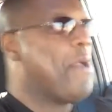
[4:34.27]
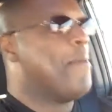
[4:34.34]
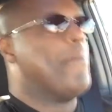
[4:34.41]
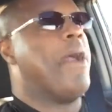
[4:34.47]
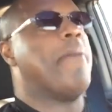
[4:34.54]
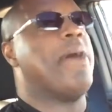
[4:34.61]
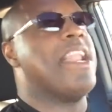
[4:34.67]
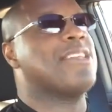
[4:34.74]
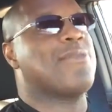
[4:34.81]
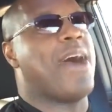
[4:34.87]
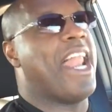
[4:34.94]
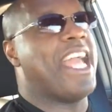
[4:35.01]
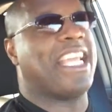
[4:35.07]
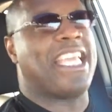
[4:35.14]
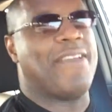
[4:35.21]
Maybe that's
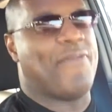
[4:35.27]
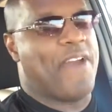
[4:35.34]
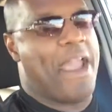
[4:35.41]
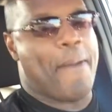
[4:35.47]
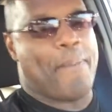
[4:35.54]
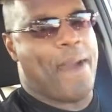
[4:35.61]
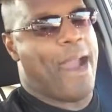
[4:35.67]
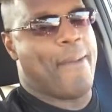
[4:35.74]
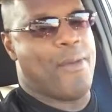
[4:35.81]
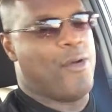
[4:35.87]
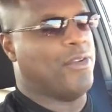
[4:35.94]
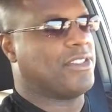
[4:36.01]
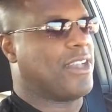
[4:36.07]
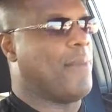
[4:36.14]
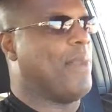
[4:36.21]
why they keep vampire
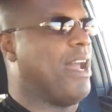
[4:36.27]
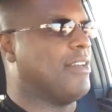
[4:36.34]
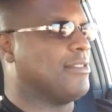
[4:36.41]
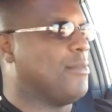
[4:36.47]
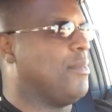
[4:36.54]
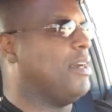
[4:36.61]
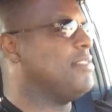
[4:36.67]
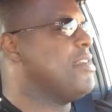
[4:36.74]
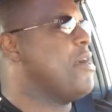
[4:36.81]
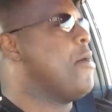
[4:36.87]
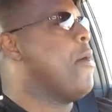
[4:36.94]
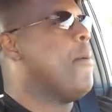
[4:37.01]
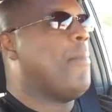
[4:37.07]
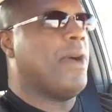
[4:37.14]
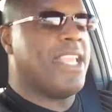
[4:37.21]
movies coming out so much.
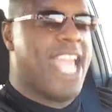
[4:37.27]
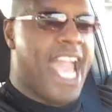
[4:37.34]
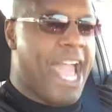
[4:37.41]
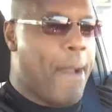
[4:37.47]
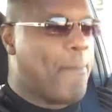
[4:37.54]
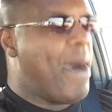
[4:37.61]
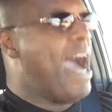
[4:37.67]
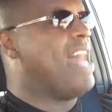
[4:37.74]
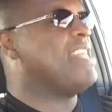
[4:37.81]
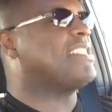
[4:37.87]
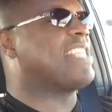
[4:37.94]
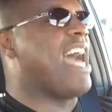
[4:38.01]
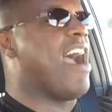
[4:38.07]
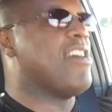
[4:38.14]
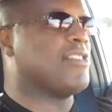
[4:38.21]
But yeah, Miley
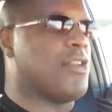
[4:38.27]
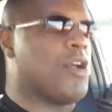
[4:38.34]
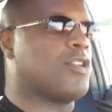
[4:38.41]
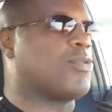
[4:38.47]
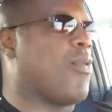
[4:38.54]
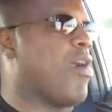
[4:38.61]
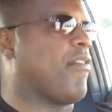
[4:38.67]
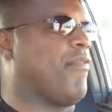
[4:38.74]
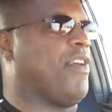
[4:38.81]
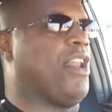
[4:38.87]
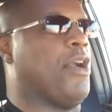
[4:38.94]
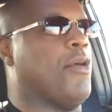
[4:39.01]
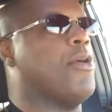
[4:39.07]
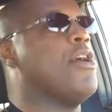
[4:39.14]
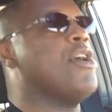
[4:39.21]
Cyrus and her twerk
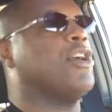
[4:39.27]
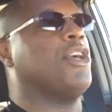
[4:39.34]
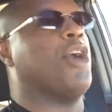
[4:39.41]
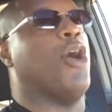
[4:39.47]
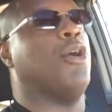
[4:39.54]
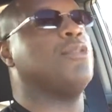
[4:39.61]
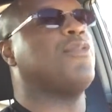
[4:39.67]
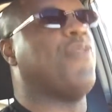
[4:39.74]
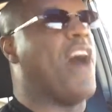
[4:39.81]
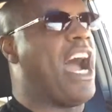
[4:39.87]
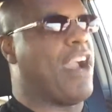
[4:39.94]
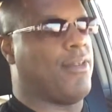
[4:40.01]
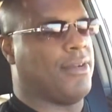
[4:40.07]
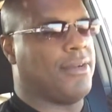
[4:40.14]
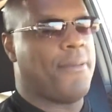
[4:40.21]
video goes
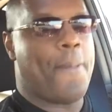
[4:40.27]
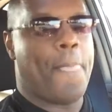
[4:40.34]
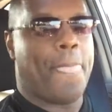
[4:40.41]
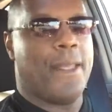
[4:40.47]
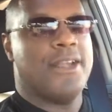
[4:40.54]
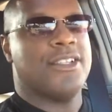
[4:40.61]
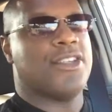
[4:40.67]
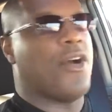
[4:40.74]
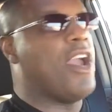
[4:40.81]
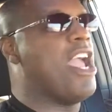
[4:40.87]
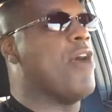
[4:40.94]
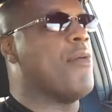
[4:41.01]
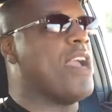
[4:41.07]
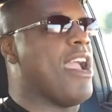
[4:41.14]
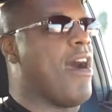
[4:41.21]
viral. So
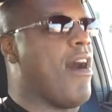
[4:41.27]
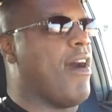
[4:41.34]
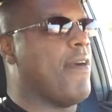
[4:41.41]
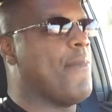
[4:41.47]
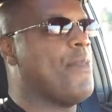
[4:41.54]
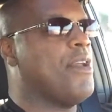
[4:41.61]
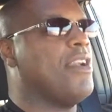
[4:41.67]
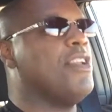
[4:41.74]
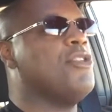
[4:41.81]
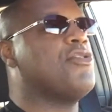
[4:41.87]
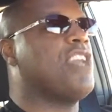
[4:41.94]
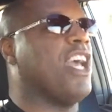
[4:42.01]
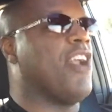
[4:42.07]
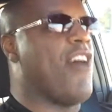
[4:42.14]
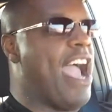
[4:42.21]
here we are. You
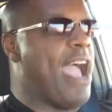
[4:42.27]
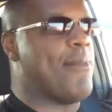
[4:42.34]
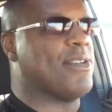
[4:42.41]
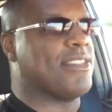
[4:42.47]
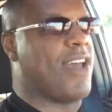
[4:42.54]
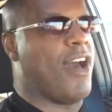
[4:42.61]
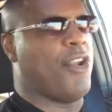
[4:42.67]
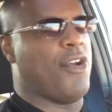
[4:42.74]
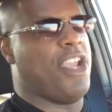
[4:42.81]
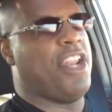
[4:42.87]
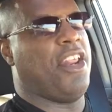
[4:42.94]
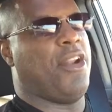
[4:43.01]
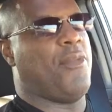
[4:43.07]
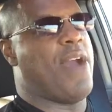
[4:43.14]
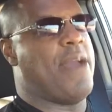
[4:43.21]
get on Amazon or
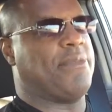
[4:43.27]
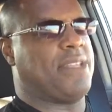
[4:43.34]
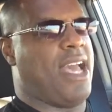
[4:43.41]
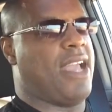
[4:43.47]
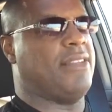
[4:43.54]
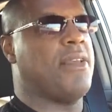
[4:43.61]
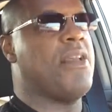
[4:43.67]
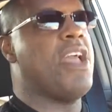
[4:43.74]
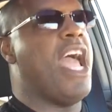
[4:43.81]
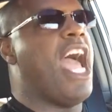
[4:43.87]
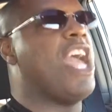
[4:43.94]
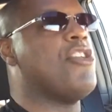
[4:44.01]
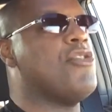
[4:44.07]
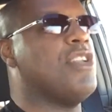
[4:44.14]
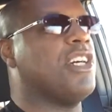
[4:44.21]
any of the websites
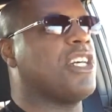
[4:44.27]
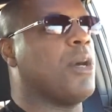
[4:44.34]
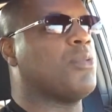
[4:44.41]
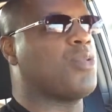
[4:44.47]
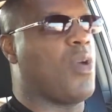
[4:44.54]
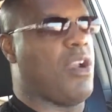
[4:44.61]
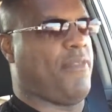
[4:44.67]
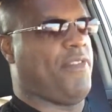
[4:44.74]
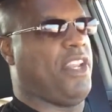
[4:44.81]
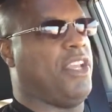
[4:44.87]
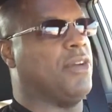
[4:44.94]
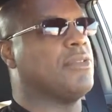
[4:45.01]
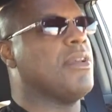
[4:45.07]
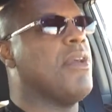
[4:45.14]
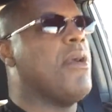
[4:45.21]
and you look up twerk
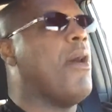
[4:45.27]
videos.